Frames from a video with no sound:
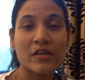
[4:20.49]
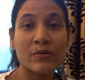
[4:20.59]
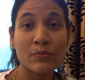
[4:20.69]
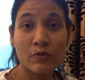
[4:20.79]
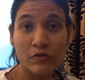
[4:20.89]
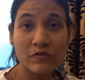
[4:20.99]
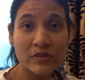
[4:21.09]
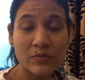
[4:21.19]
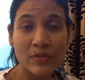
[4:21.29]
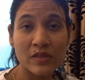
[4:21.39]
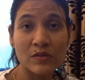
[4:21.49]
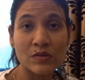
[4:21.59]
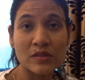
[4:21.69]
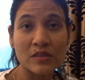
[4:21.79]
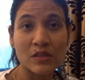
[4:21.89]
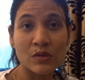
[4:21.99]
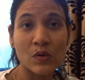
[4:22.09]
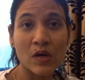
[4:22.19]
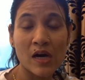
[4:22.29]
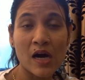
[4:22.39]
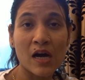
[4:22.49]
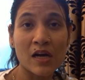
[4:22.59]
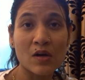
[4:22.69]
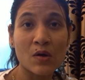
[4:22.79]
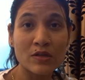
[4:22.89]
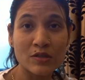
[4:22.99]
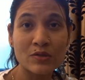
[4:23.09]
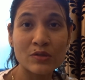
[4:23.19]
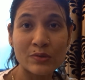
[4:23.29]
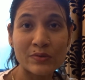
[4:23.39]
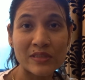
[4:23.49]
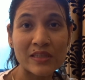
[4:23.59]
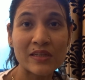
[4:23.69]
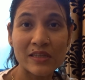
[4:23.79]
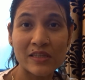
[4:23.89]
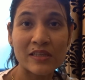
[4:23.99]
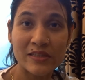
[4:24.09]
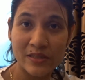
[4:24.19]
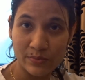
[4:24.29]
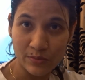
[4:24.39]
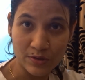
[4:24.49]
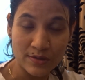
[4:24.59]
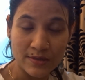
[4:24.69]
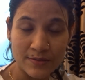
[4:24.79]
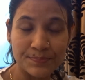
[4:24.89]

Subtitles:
improves because you are also using Reiki symbols.